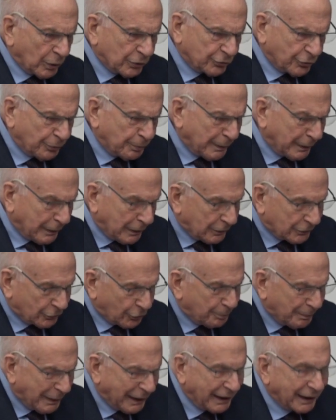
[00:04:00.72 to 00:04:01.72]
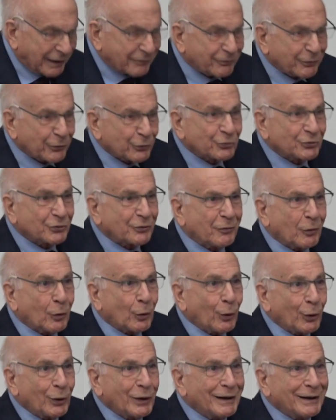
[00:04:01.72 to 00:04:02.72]
I want to, to make, first of
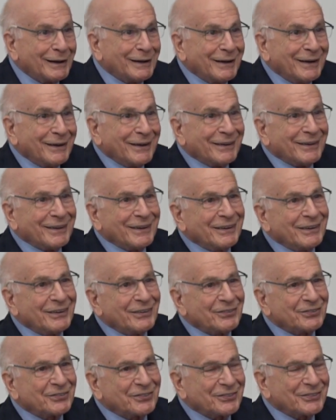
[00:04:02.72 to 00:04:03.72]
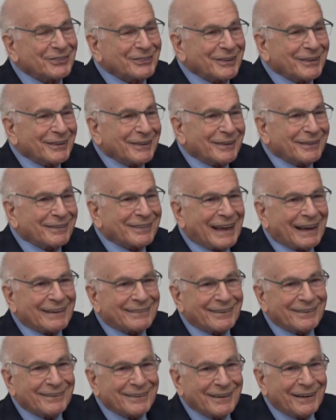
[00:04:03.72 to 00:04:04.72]
all, is
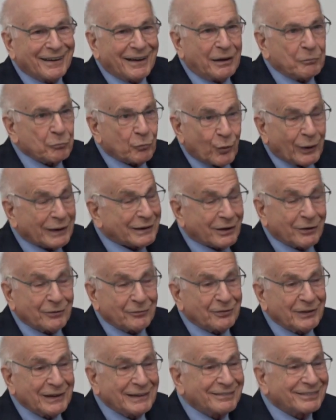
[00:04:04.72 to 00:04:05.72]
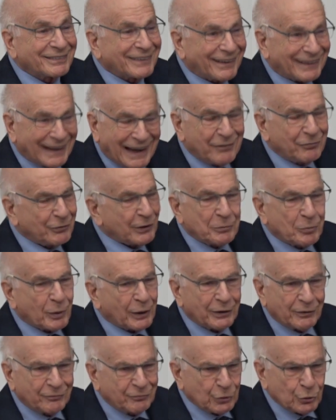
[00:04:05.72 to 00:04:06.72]
that I'm quite convinced that every
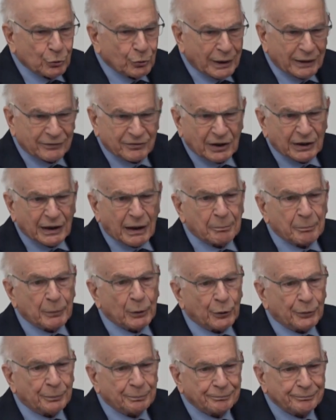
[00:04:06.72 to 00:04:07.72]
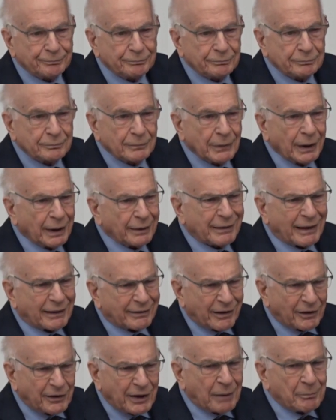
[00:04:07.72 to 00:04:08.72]
one of you has a number and
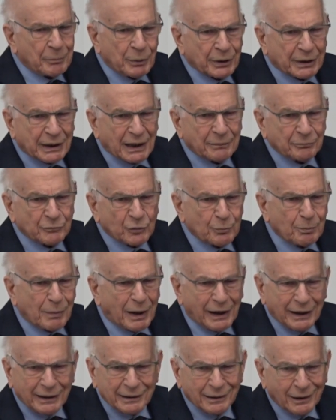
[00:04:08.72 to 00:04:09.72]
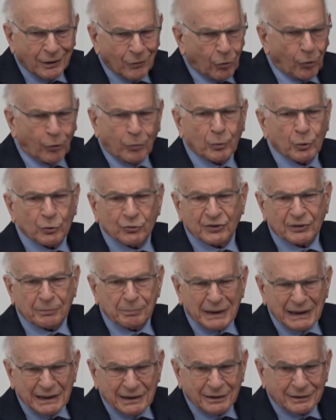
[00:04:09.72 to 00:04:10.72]
that the number came to mind
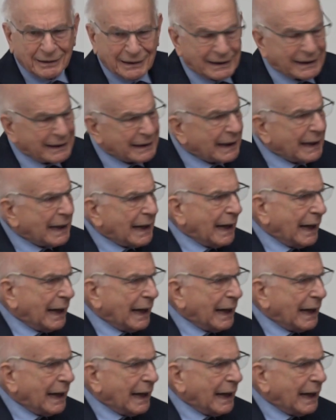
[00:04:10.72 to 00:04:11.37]
almost immediately.